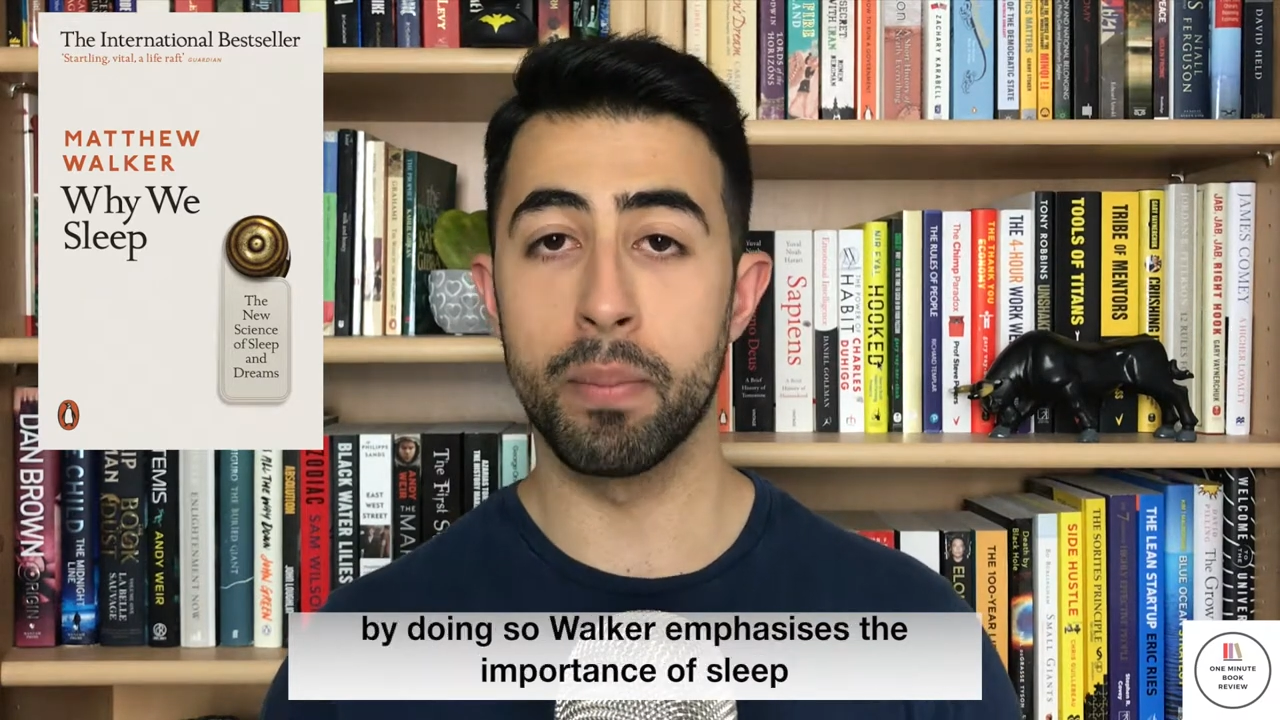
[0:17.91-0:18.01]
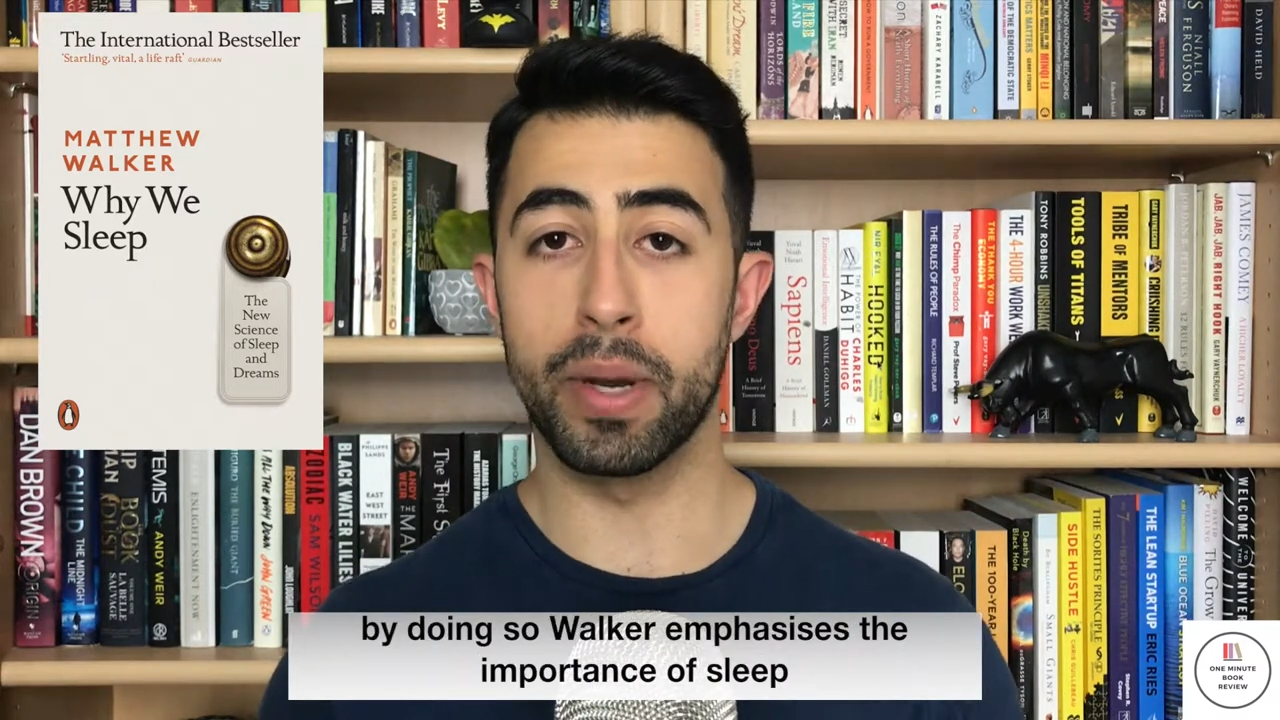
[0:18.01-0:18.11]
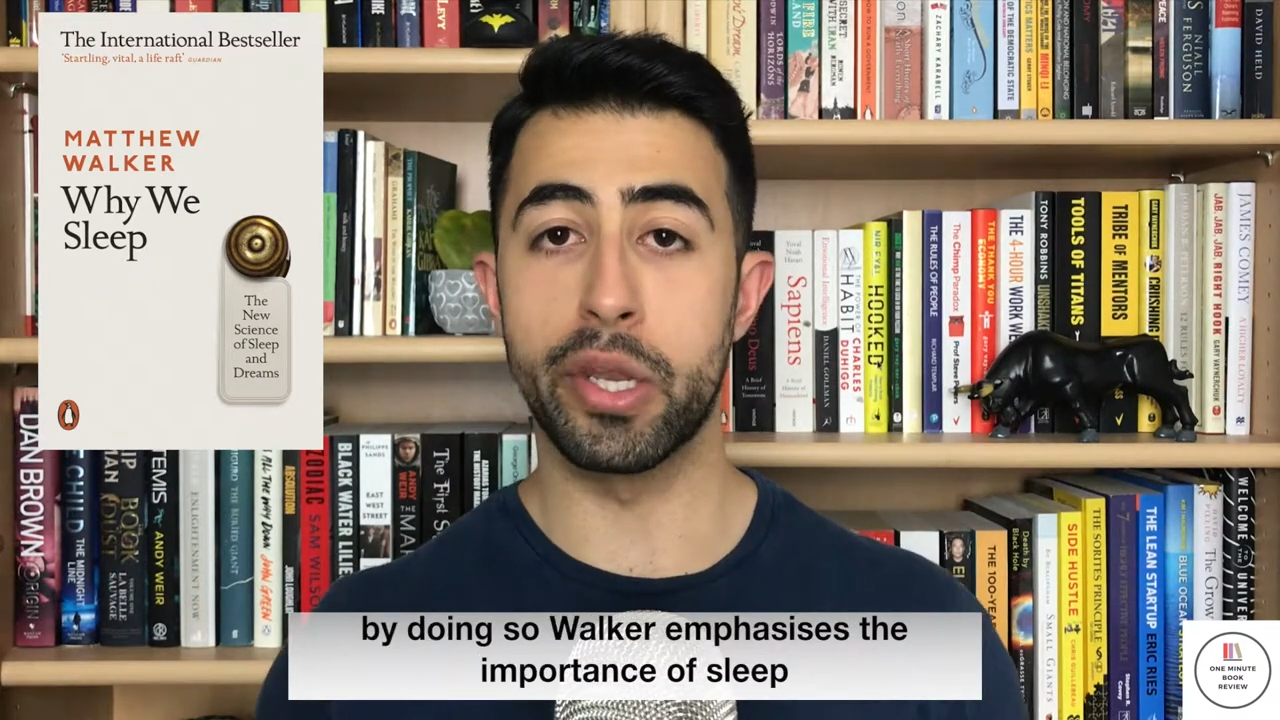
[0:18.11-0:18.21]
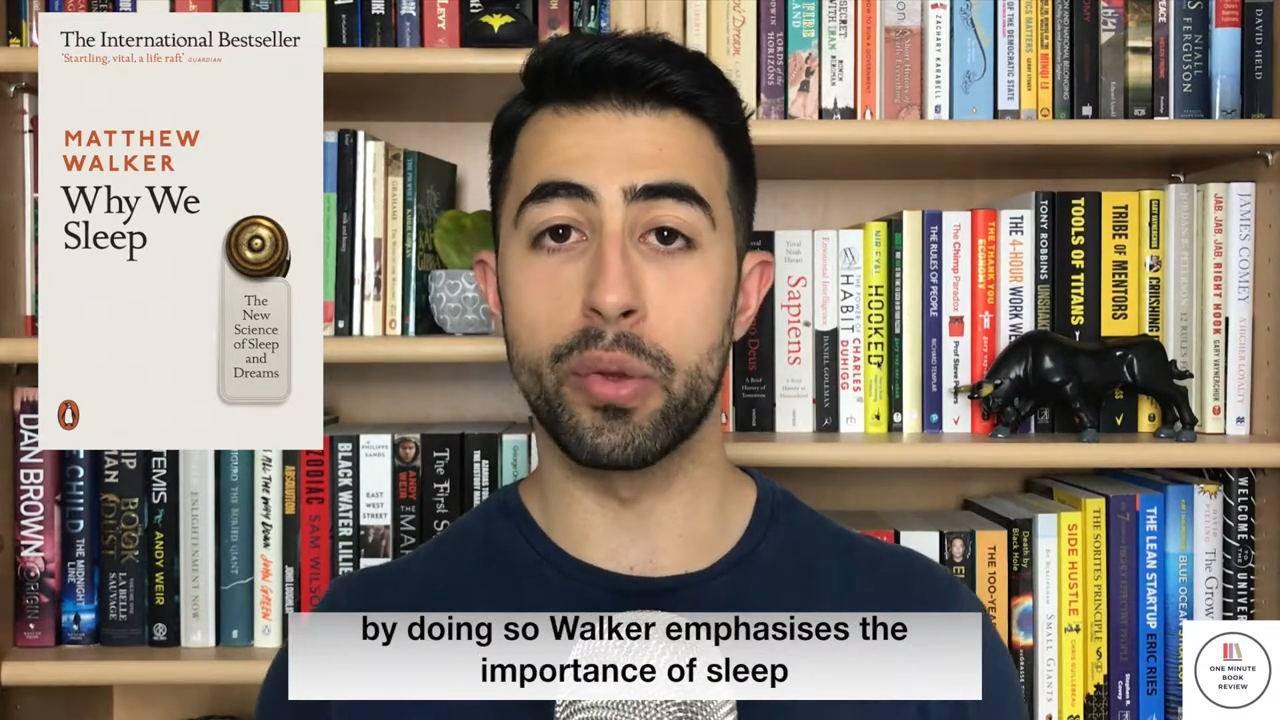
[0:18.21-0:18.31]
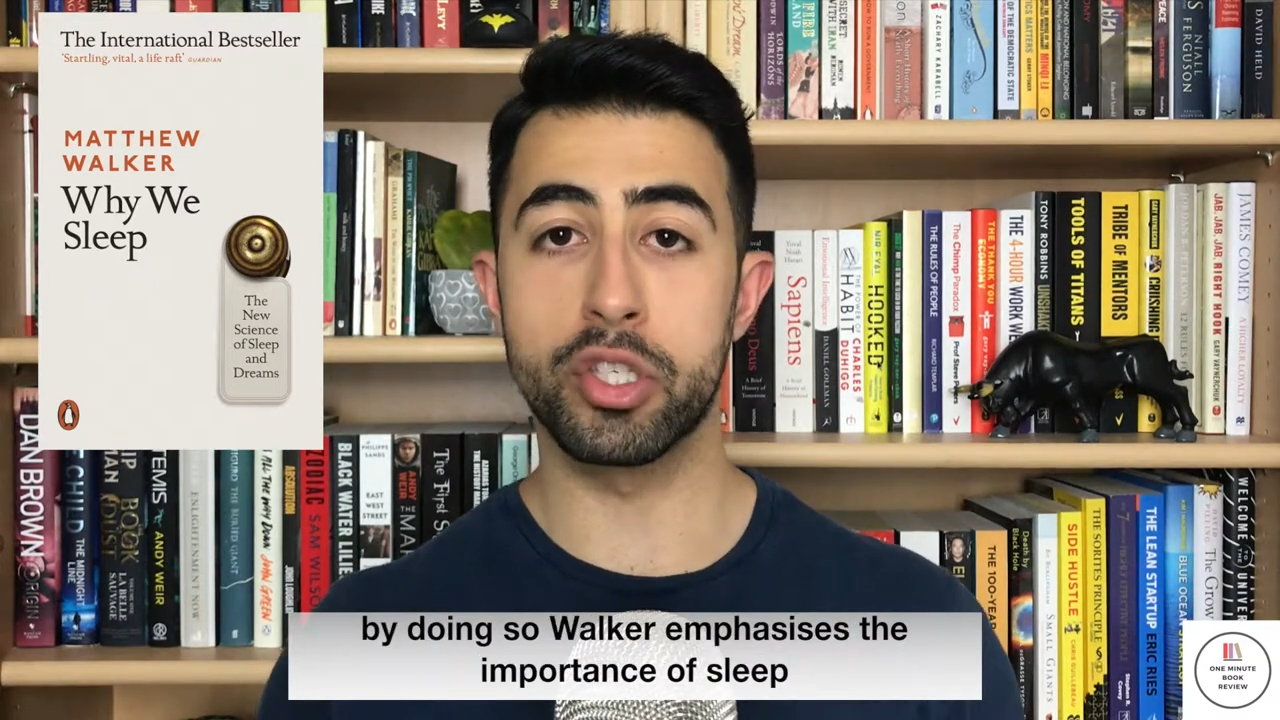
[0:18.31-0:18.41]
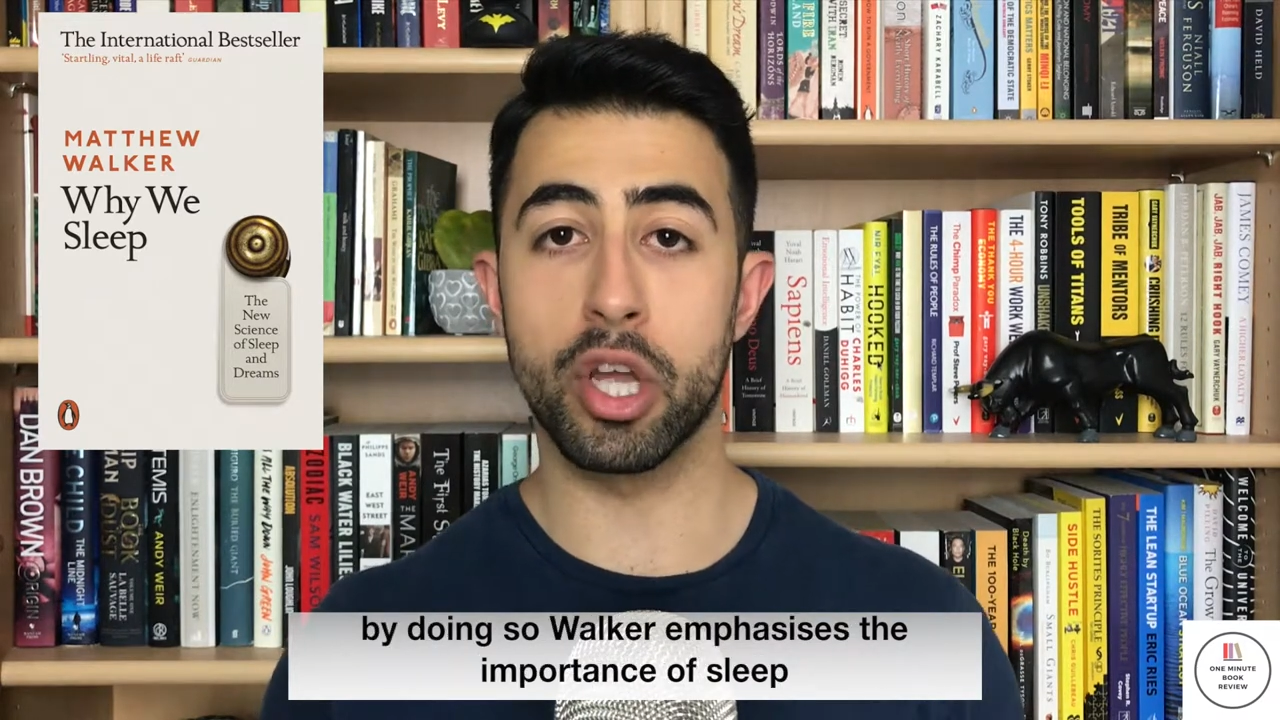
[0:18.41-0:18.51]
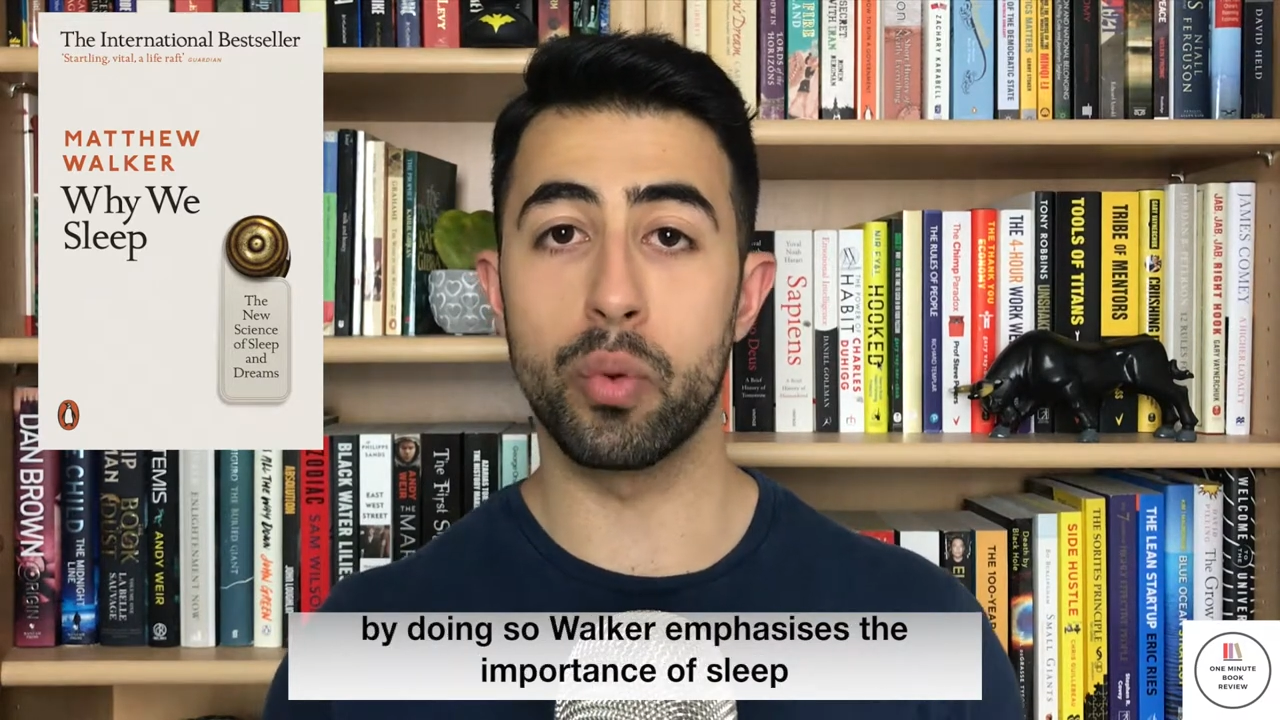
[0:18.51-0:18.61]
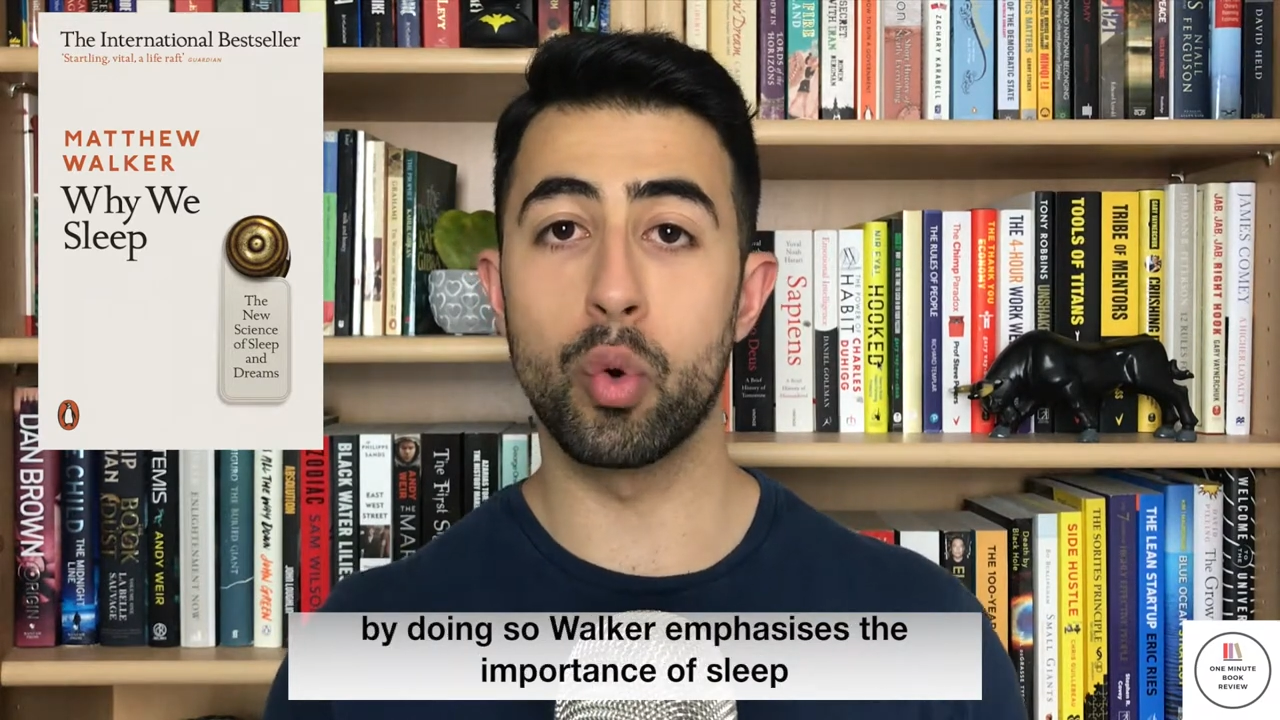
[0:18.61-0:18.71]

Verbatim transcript: By doing so,